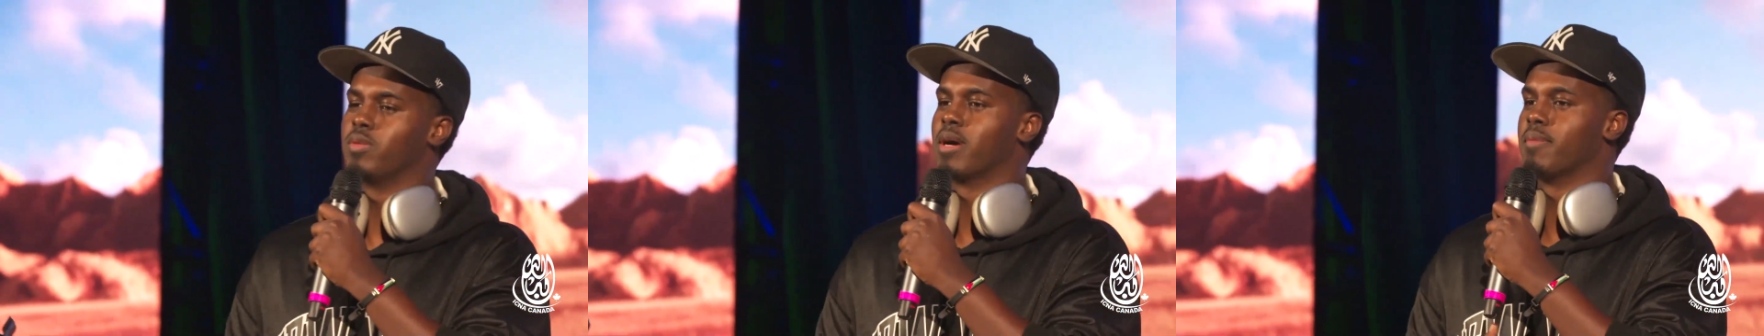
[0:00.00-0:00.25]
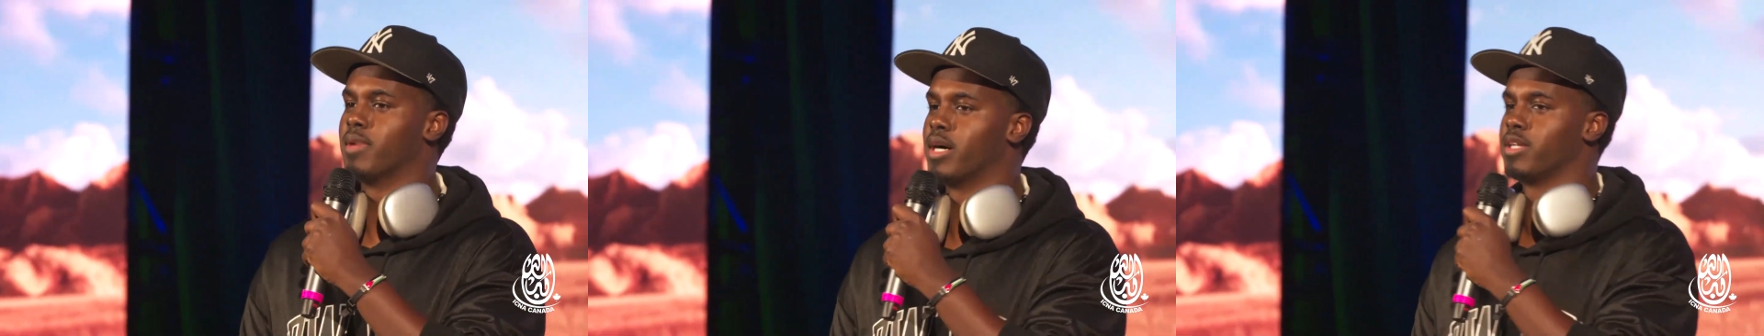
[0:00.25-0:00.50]
my
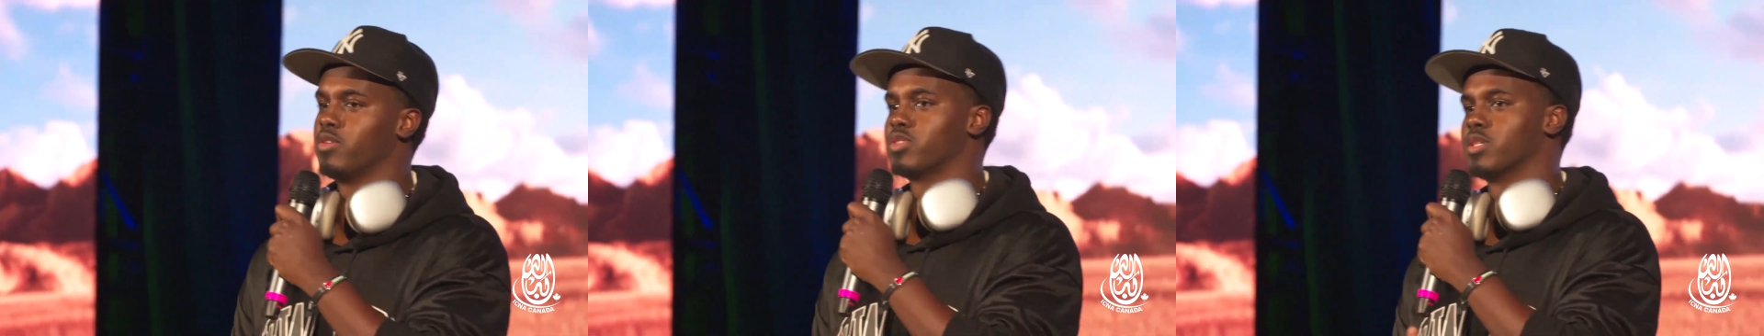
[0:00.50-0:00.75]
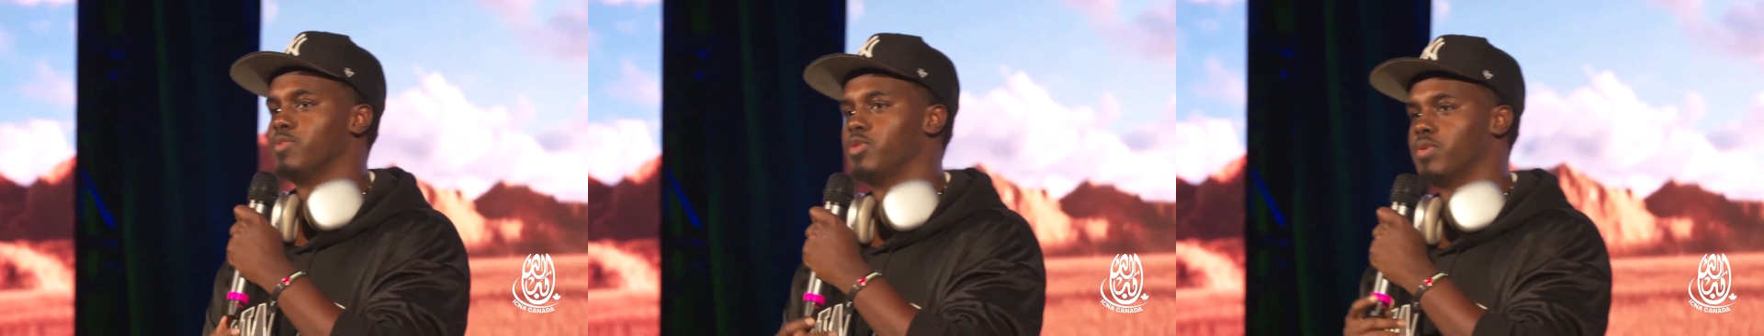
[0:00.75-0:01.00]
mind you
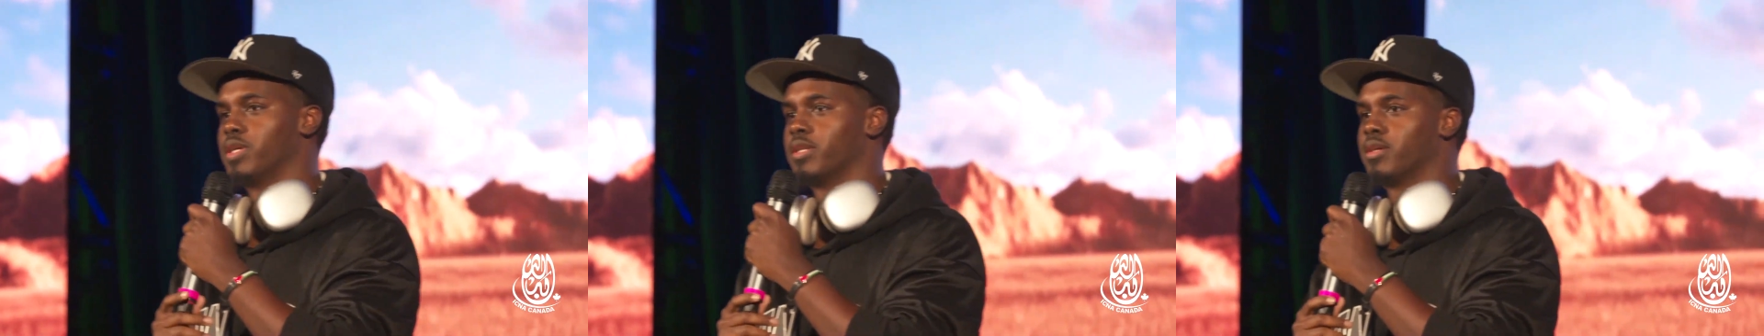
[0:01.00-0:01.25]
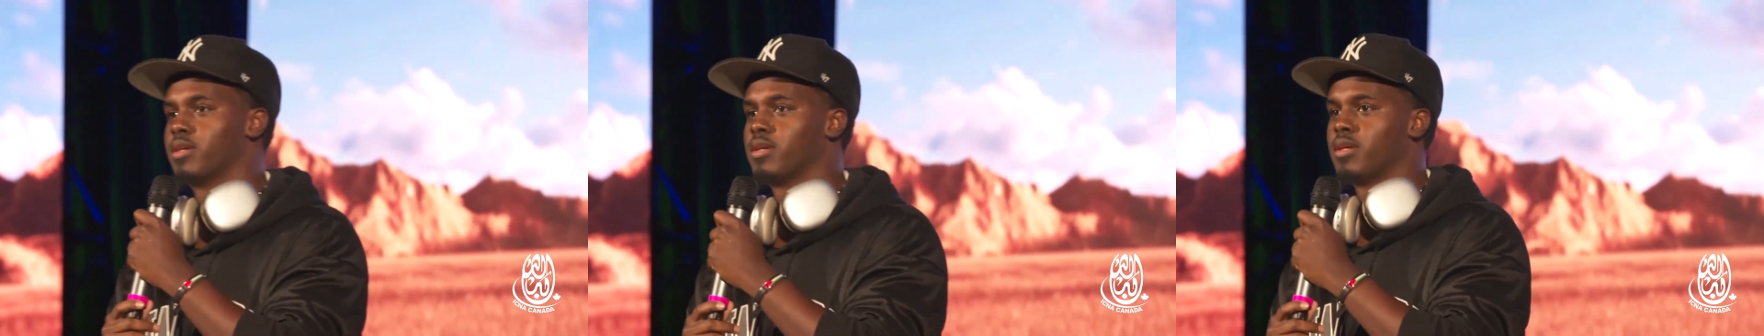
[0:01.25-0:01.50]
subdued it.
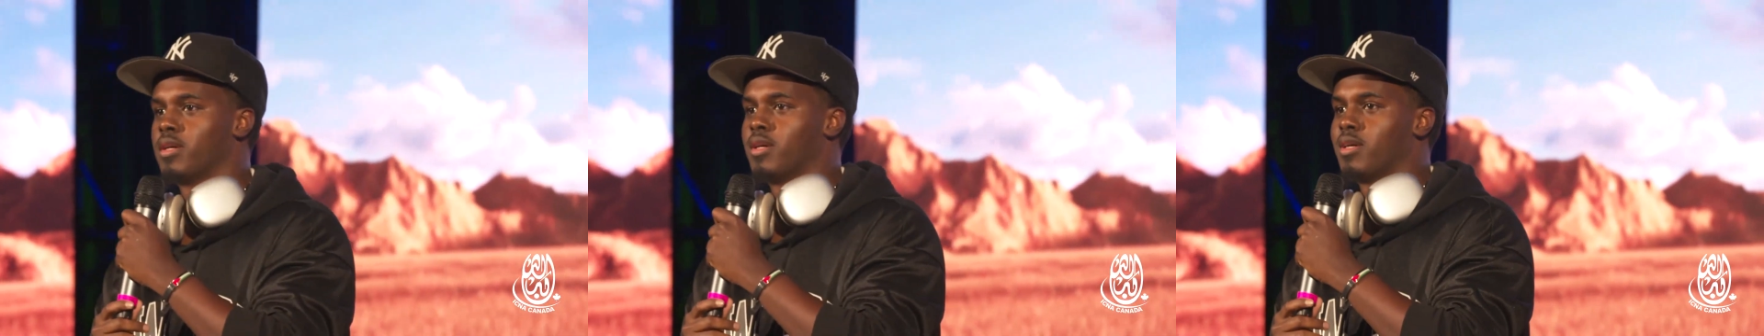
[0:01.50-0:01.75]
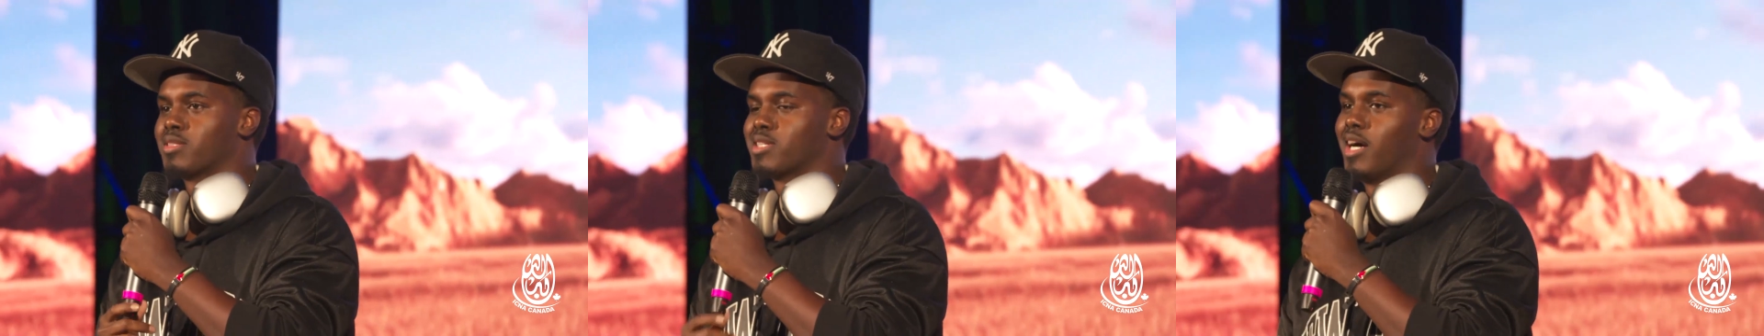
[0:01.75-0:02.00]

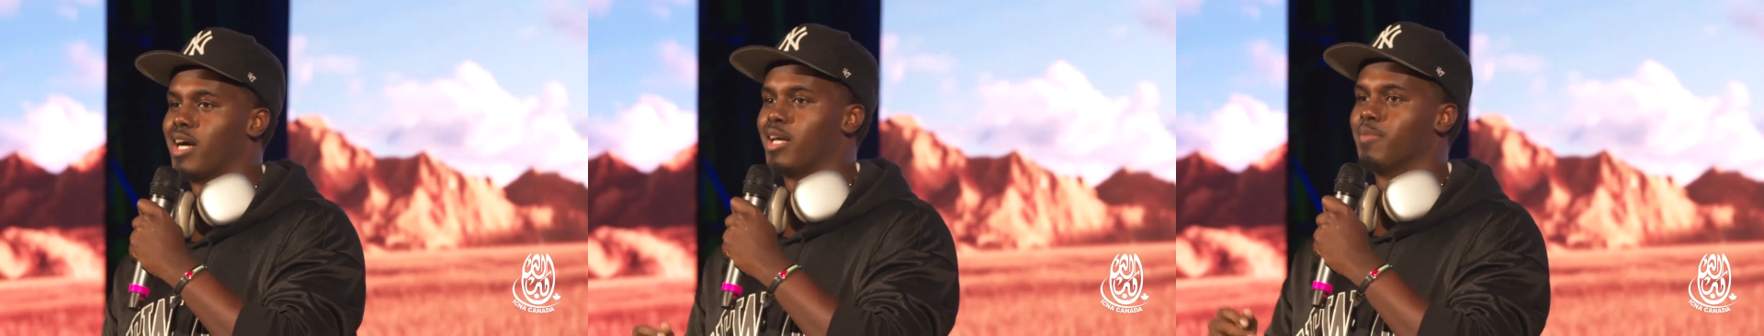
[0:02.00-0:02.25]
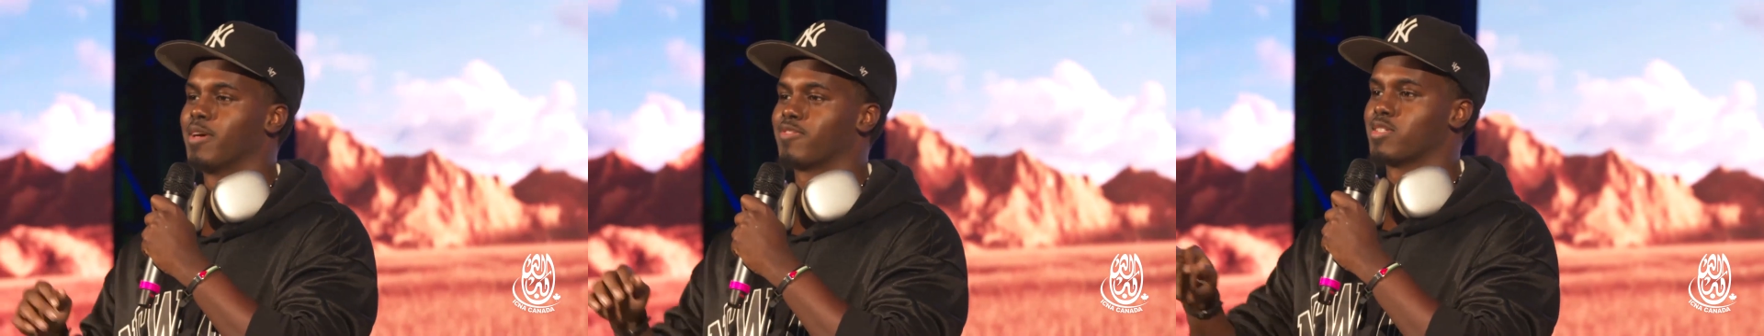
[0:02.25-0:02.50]

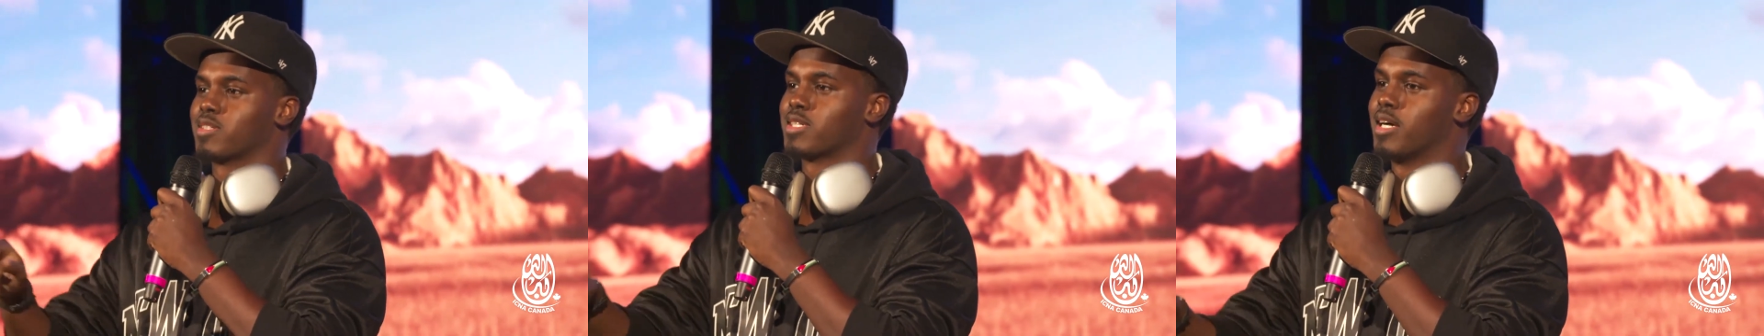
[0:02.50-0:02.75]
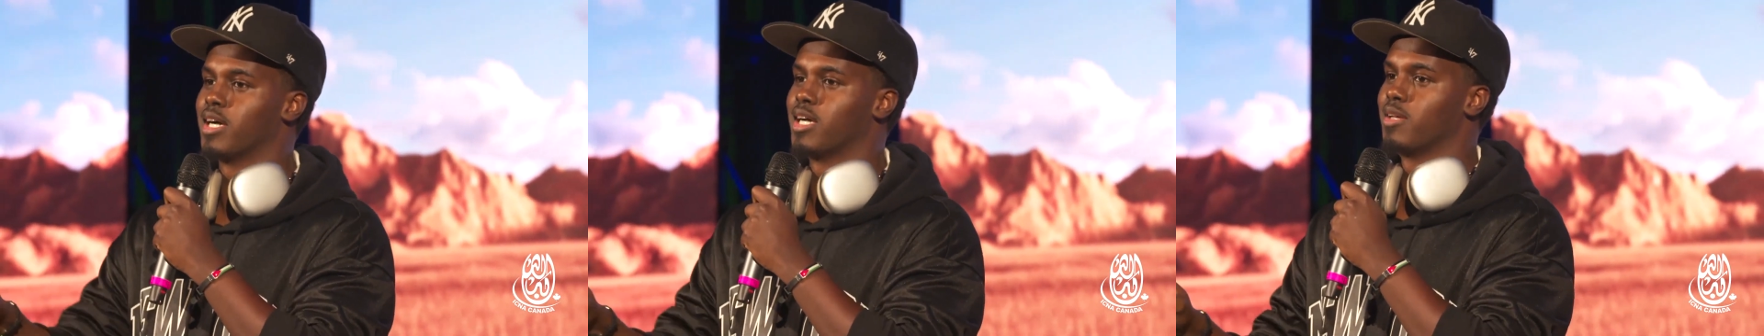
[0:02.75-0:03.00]
Time after
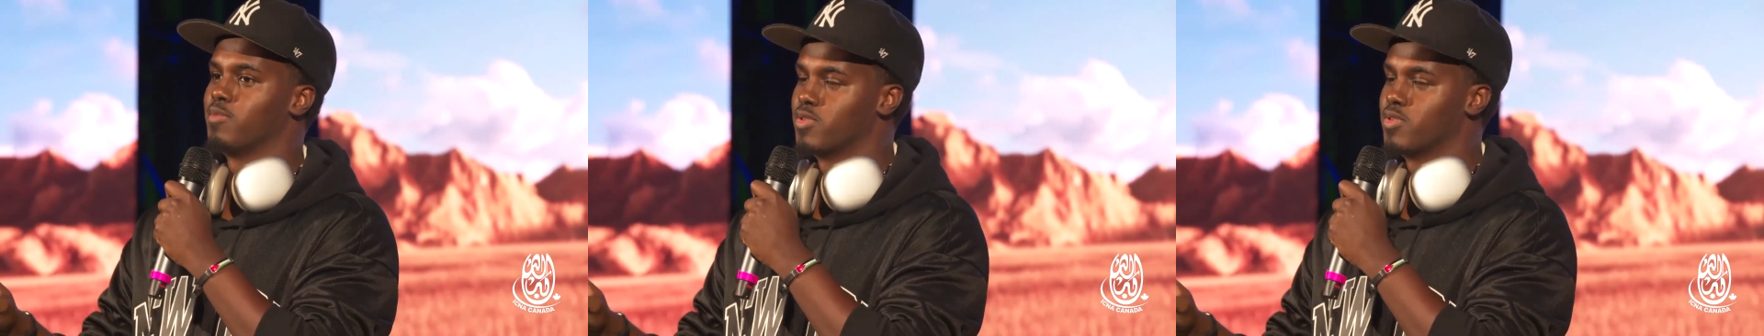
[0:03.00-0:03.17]
time,